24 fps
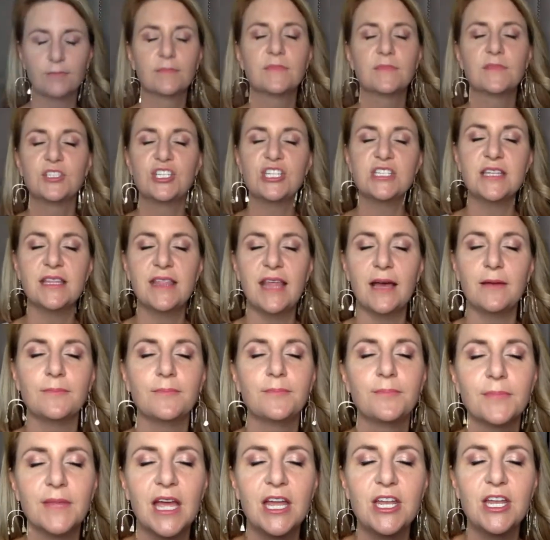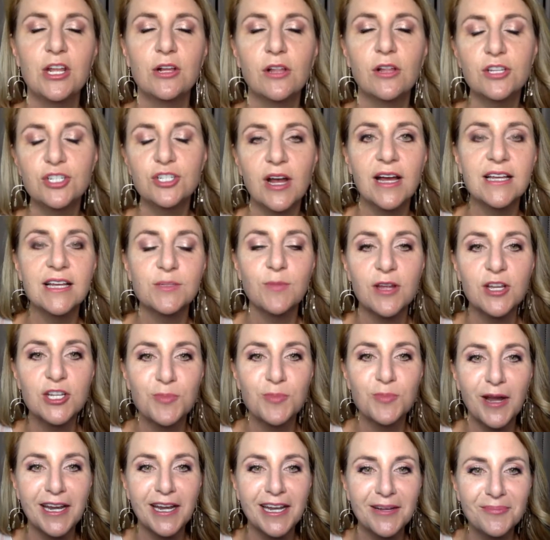just like that. And you close your eyes while you're
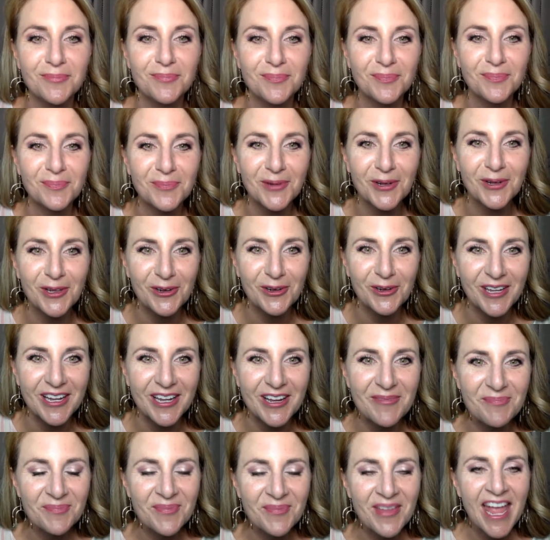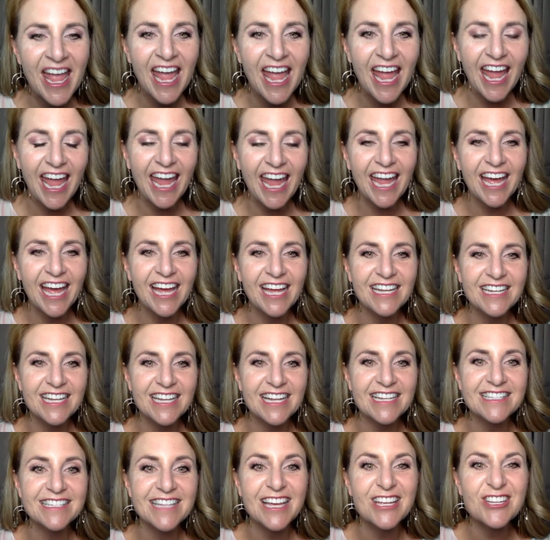spraying it clearly. And it
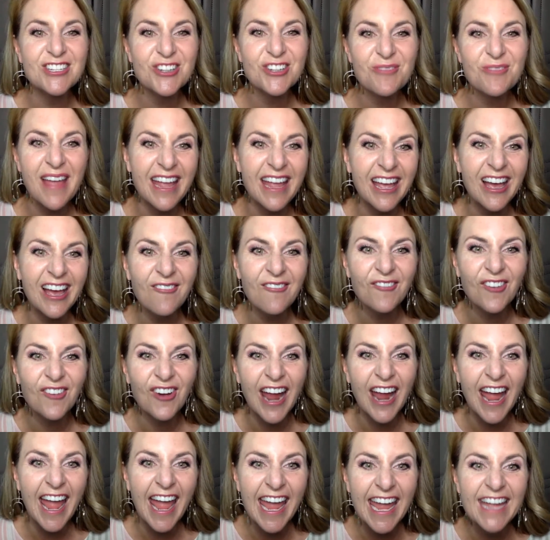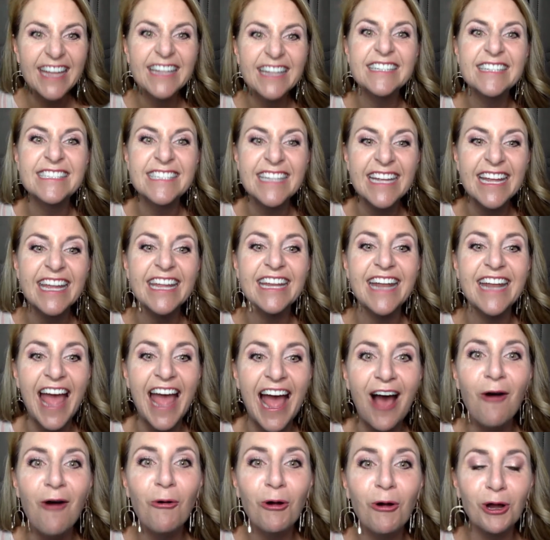sets your makeup for 18
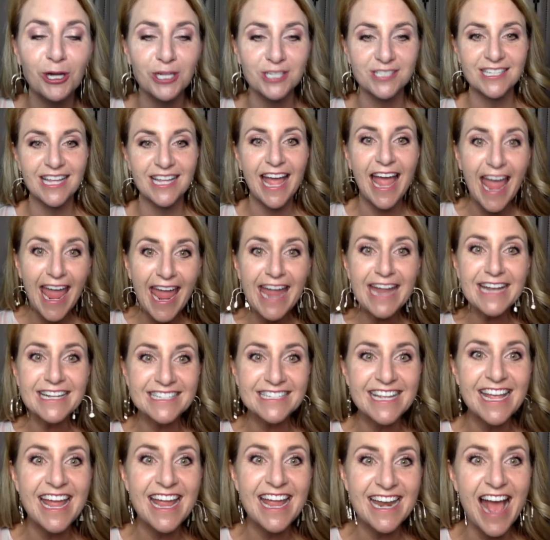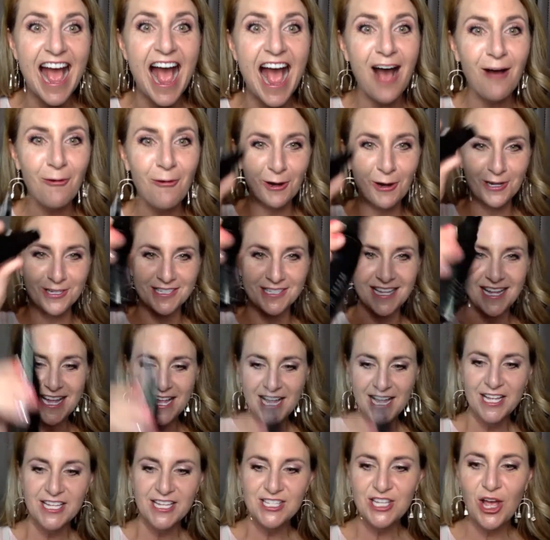hours. 18 hours.
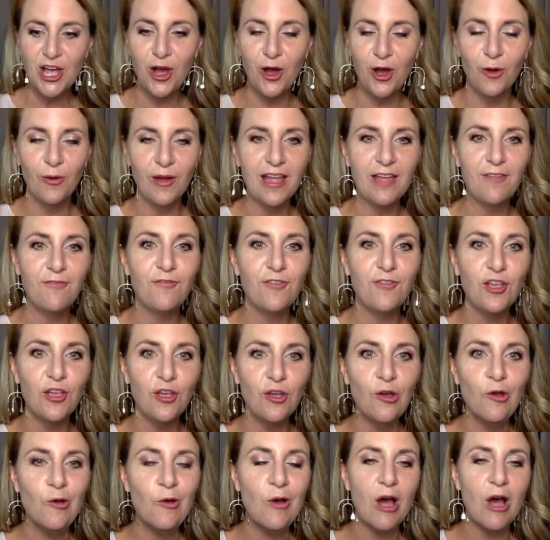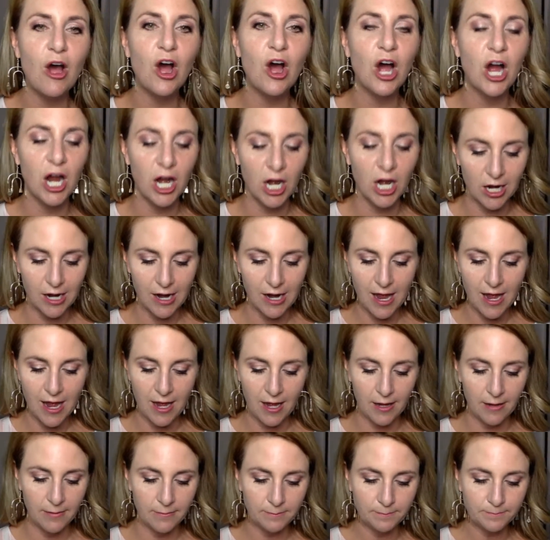So if you are
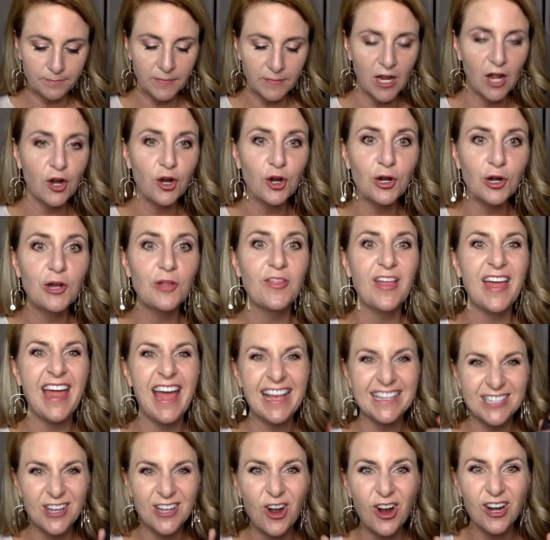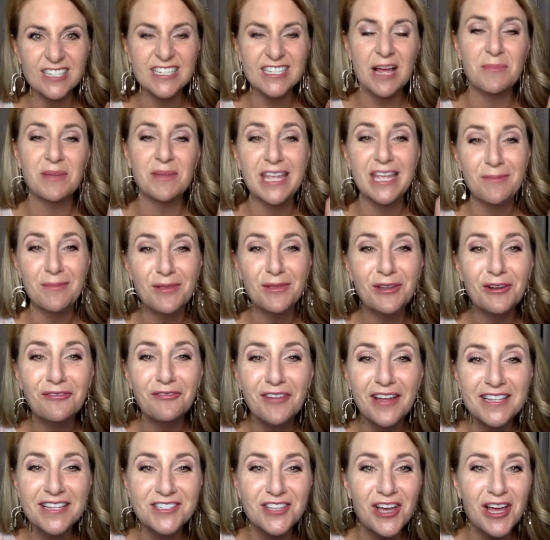um, a girl that has a hard time keeping their
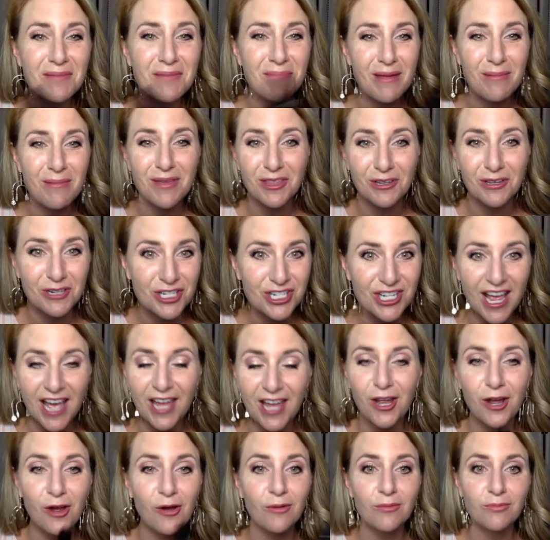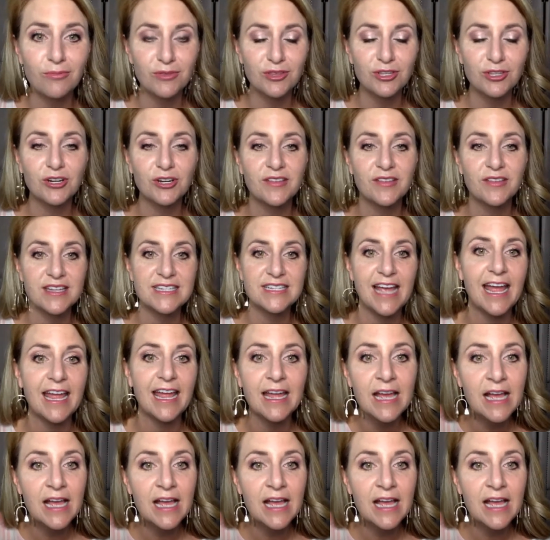face on, maybe their shadow during the day,